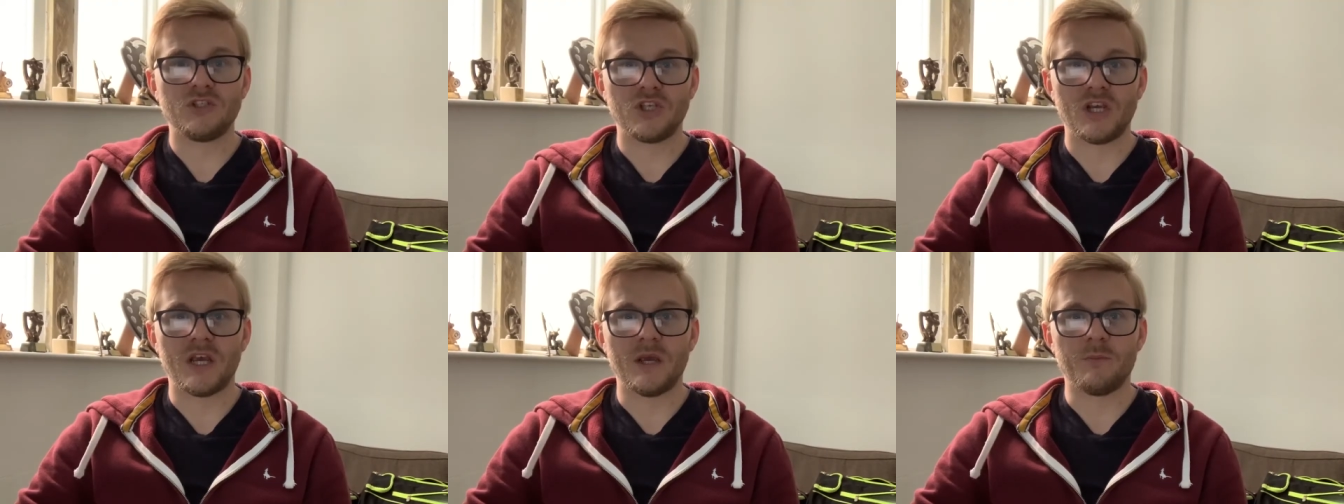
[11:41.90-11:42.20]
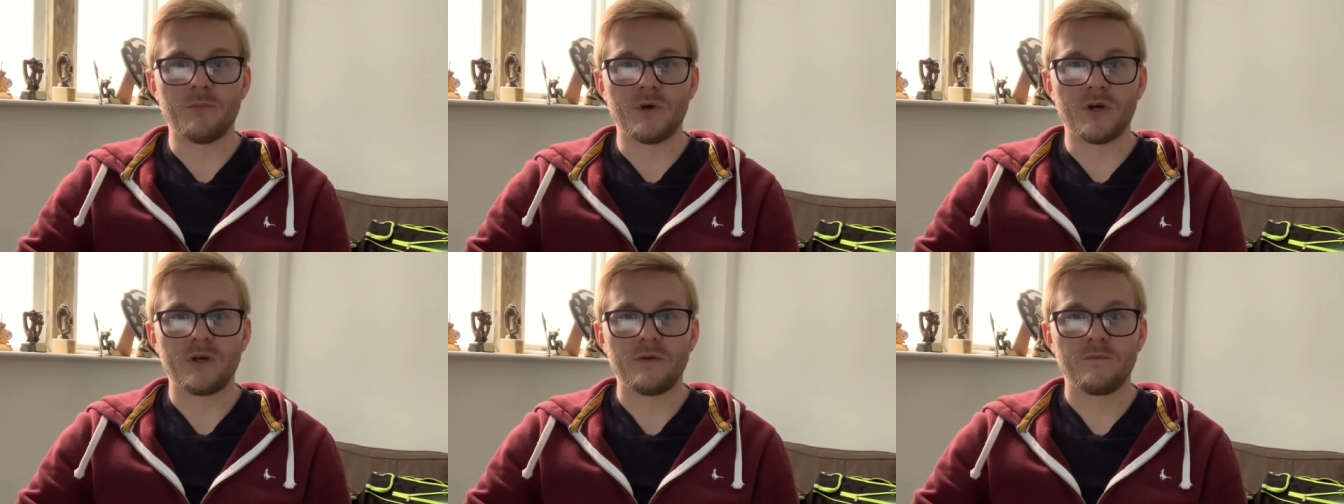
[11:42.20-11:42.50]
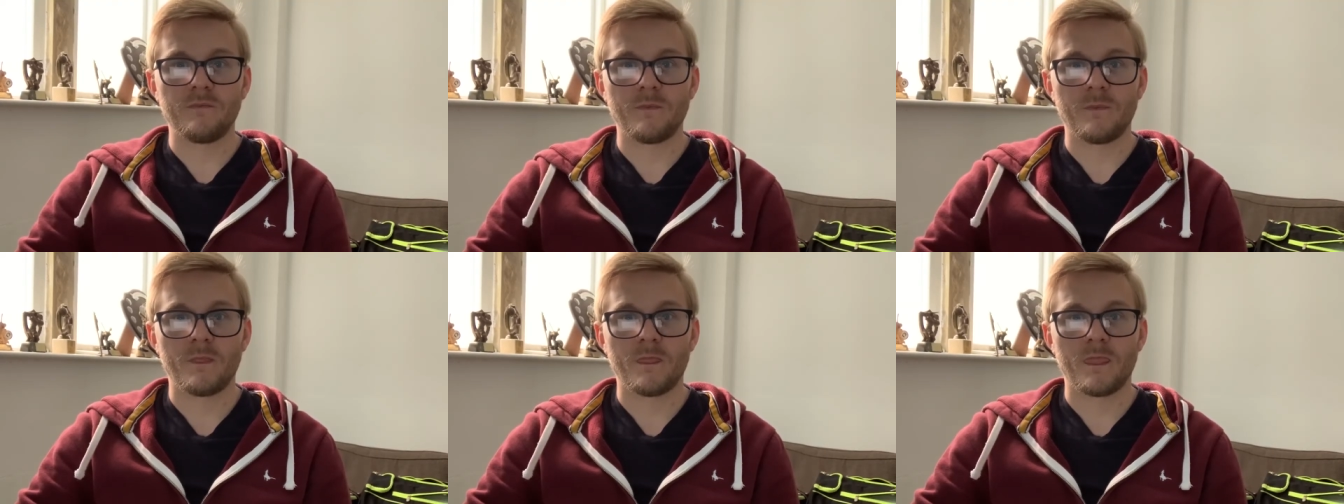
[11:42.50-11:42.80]
chamber,
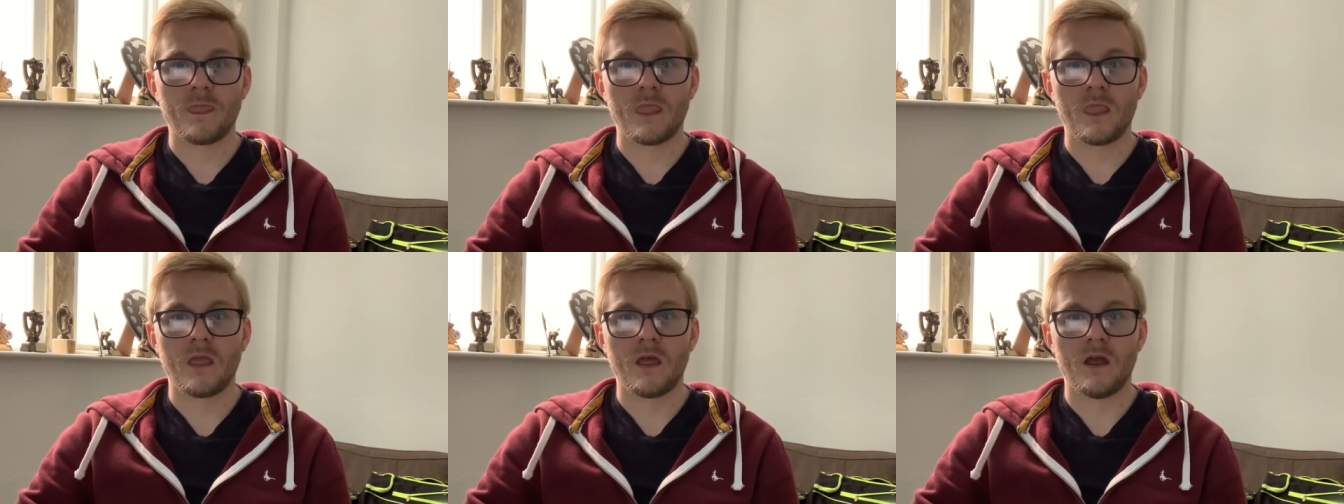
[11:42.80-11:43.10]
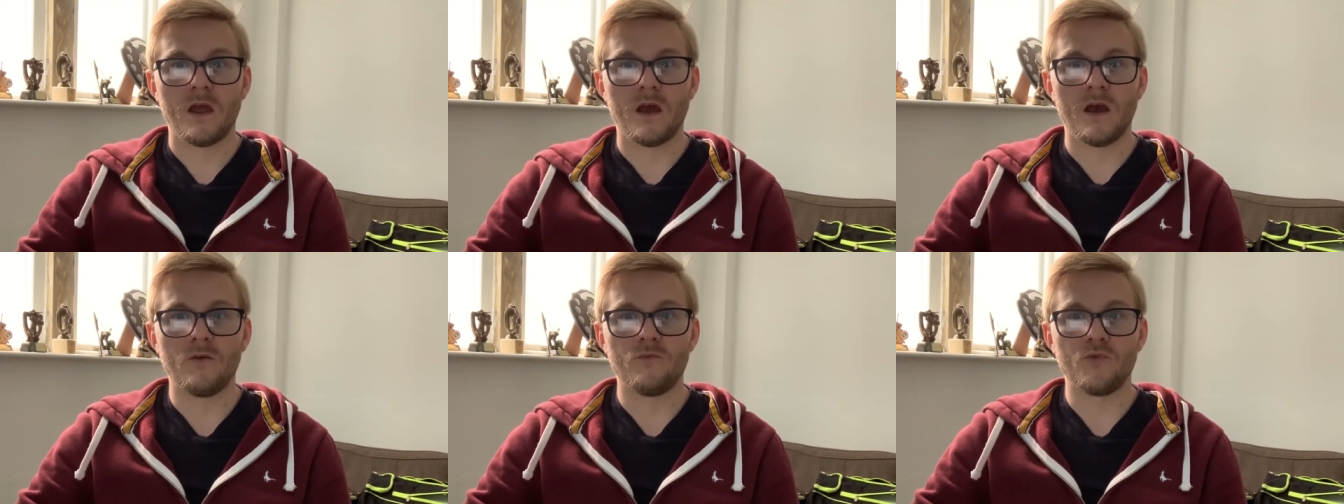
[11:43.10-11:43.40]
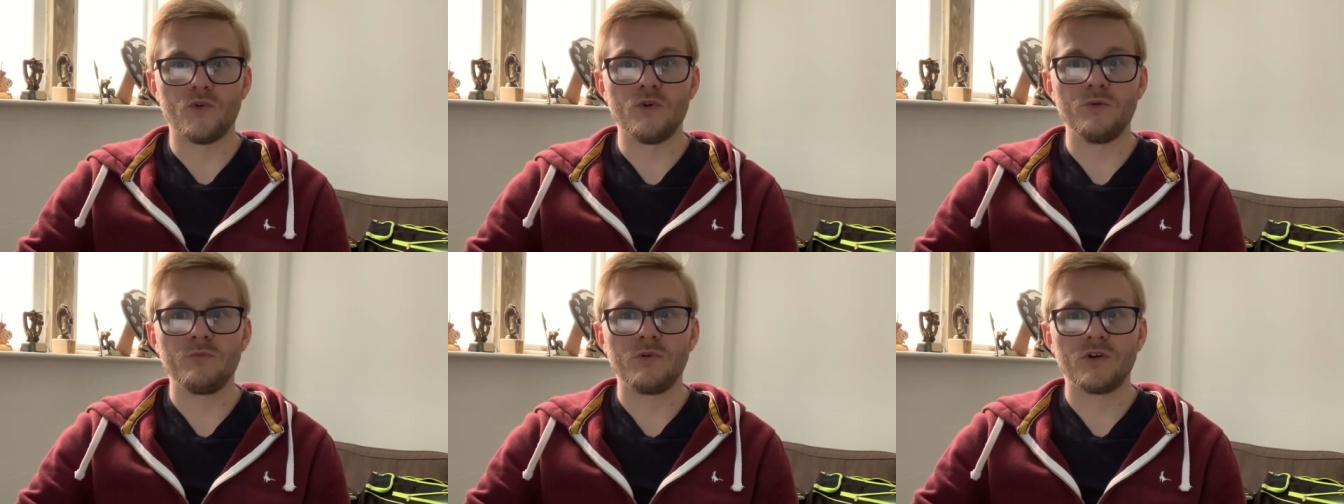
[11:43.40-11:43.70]
a
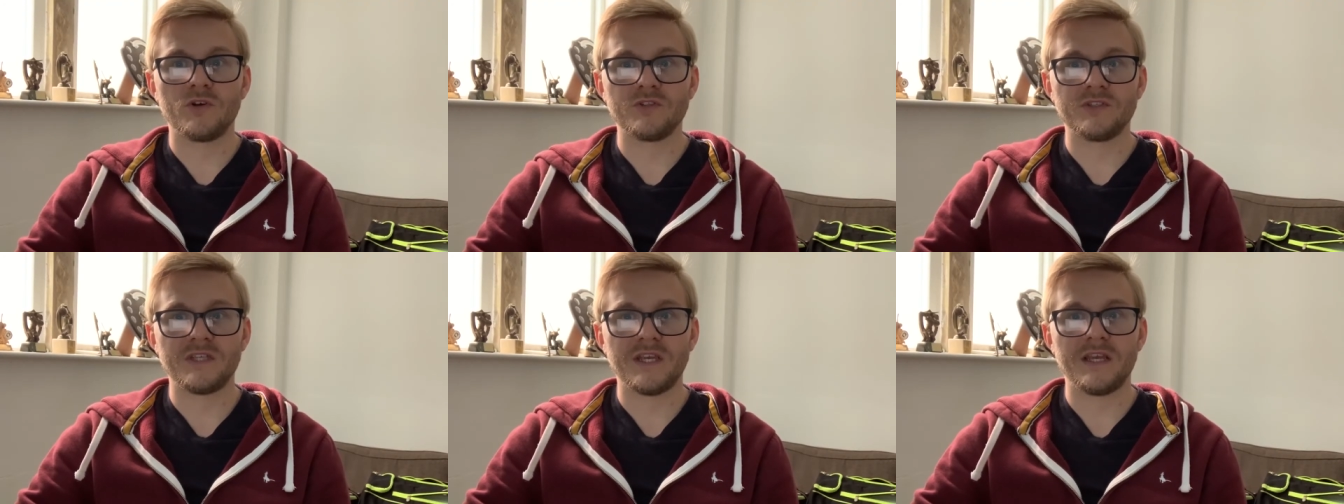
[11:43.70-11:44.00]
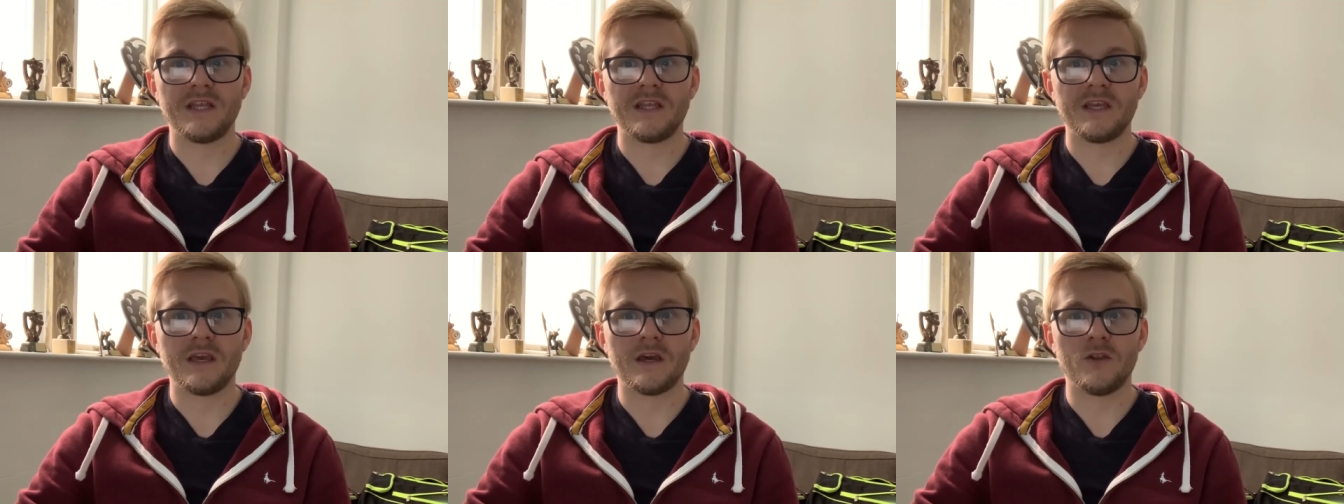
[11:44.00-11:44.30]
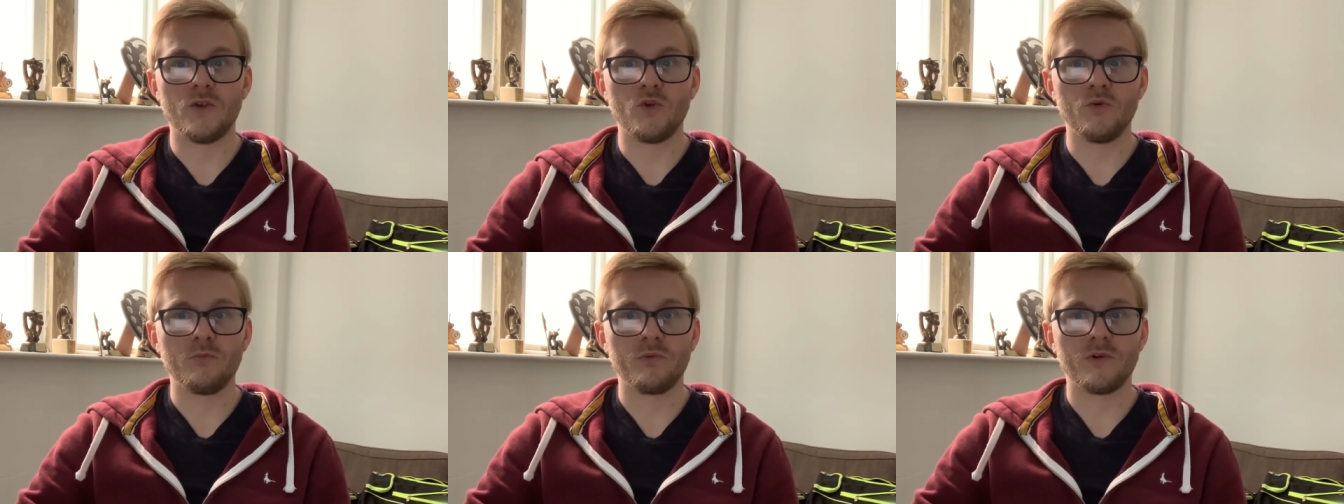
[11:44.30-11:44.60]
room containing
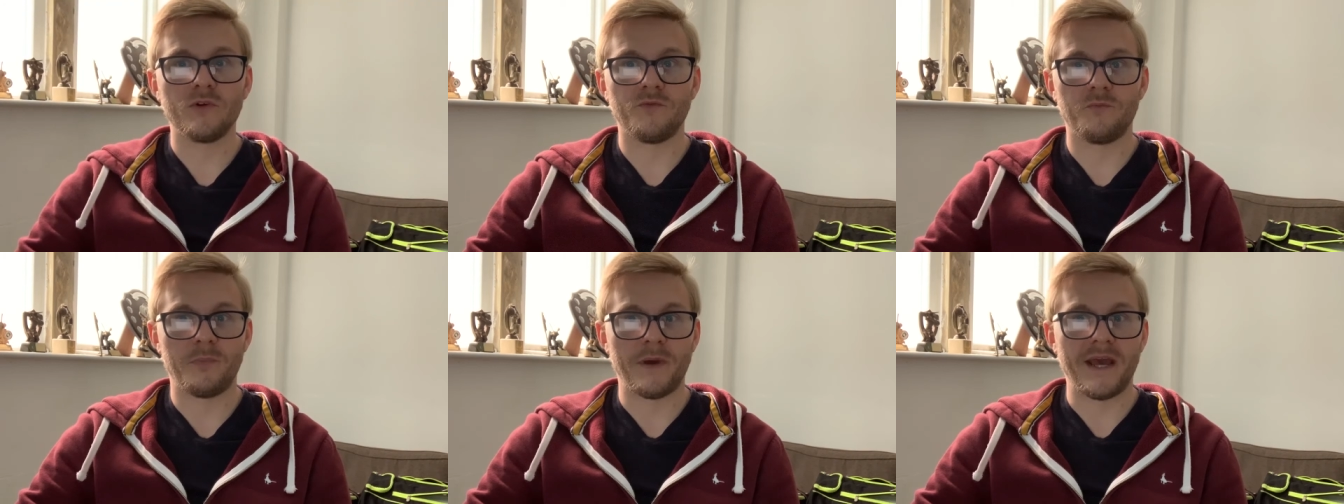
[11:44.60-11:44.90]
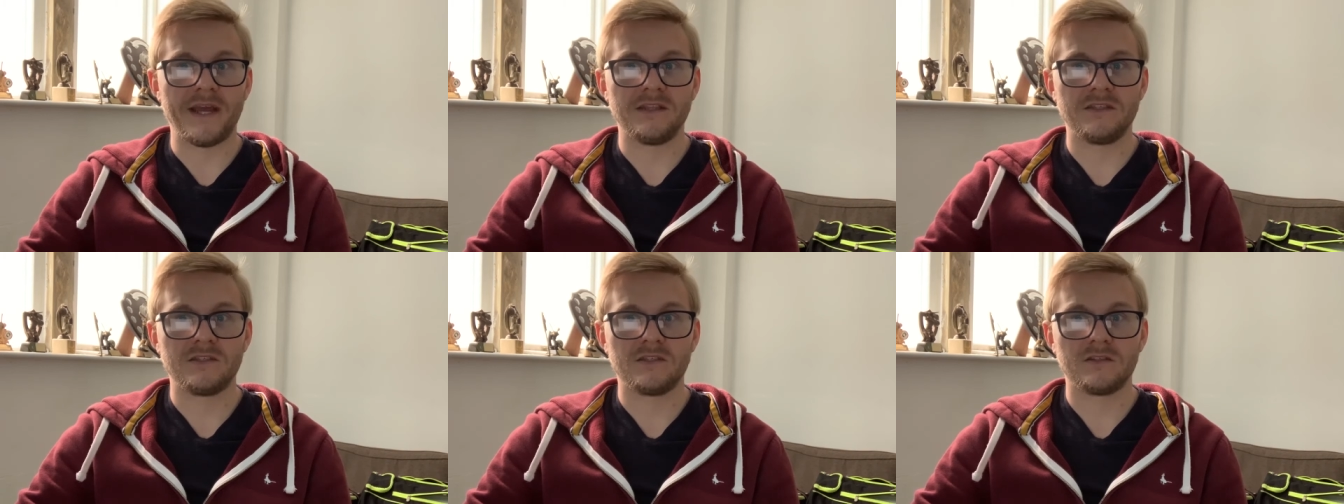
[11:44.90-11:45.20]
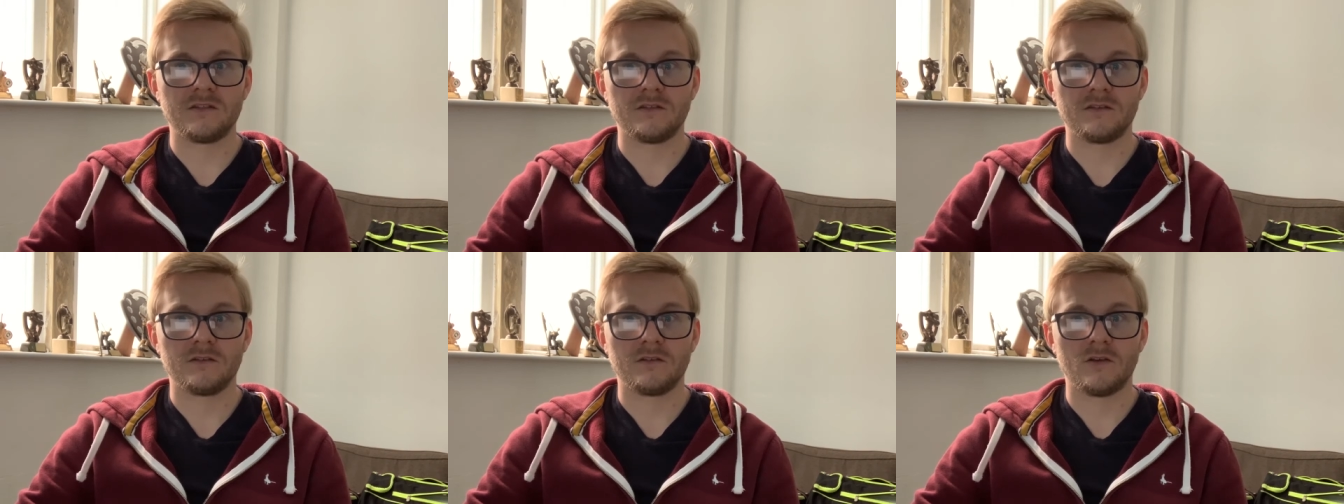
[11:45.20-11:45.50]
a number of
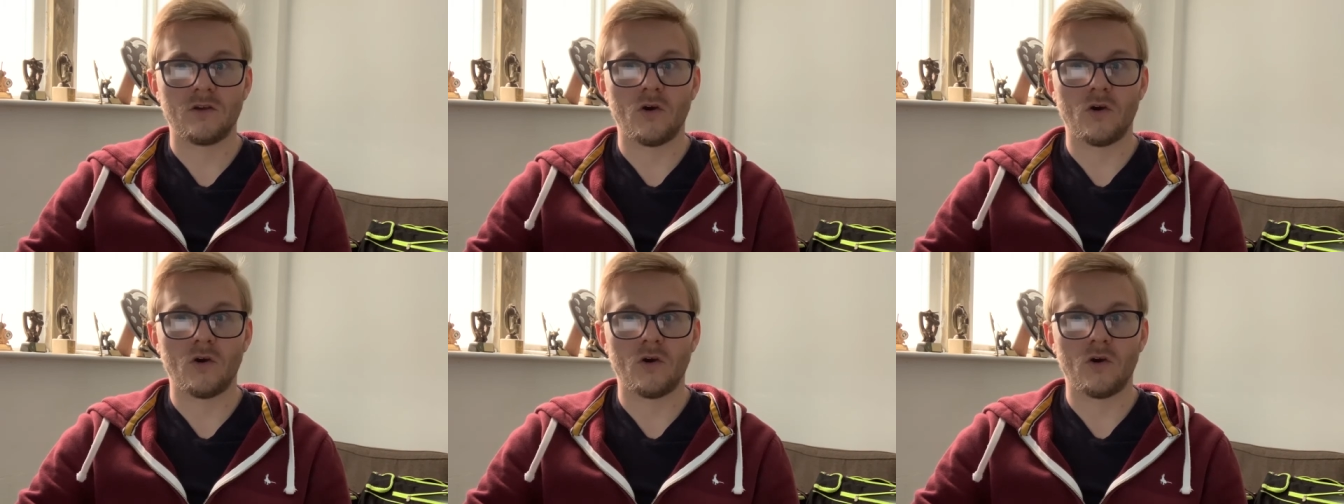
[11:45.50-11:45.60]
beds,